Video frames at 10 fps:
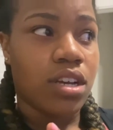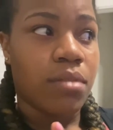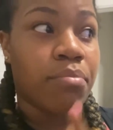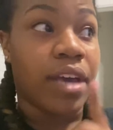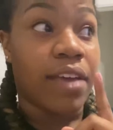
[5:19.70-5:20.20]

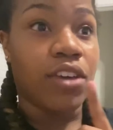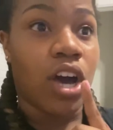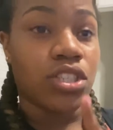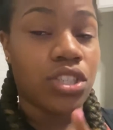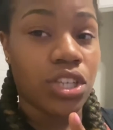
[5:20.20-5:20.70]
But if
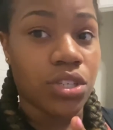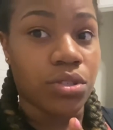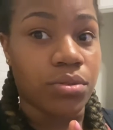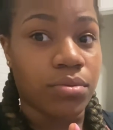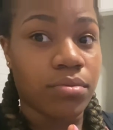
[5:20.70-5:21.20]
y'all
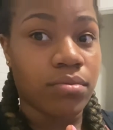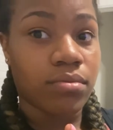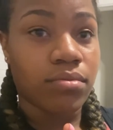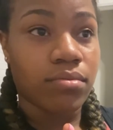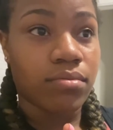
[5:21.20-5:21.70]
do,
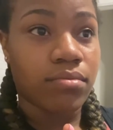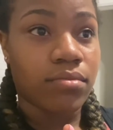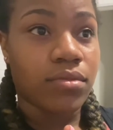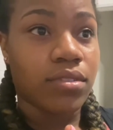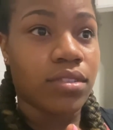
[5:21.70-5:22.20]

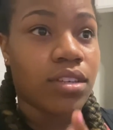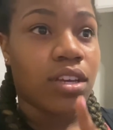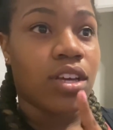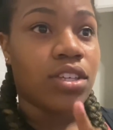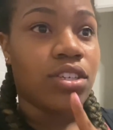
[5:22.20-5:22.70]

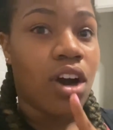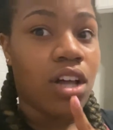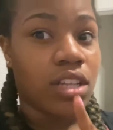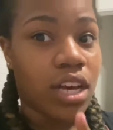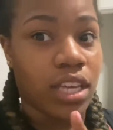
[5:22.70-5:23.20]
y'all
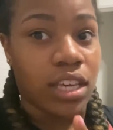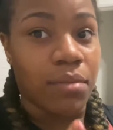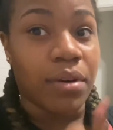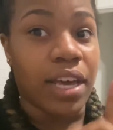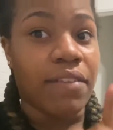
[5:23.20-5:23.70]
lucky.
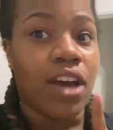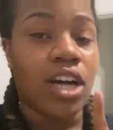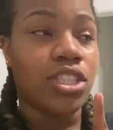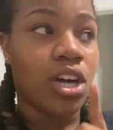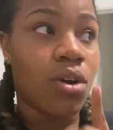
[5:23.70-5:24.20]
But if y'all
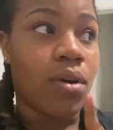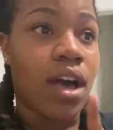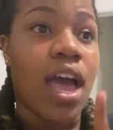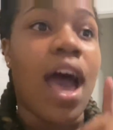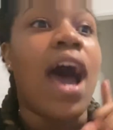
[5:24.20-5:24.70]
don't,
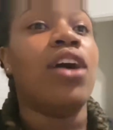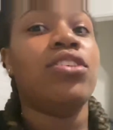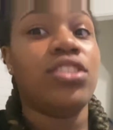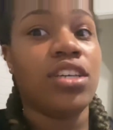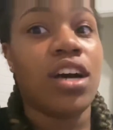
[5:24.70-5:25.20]
I'll
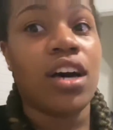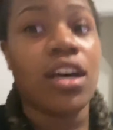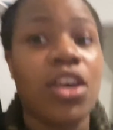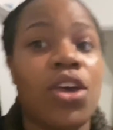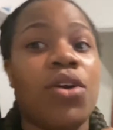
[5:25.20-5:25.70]
see y'all
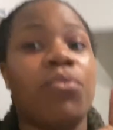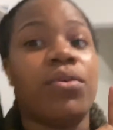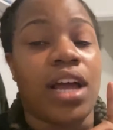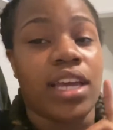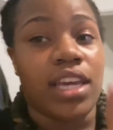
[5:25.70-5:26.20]
when
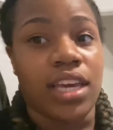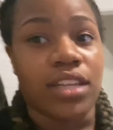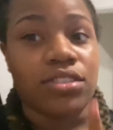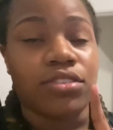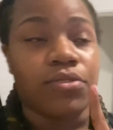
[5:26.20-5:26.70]
I
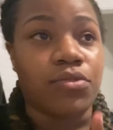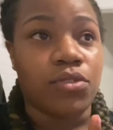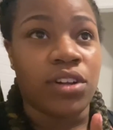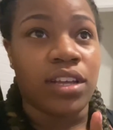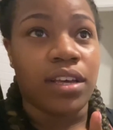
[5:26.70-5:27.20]
get to
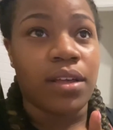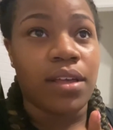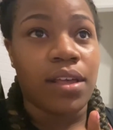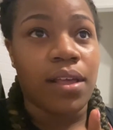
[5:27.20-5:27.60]
Florida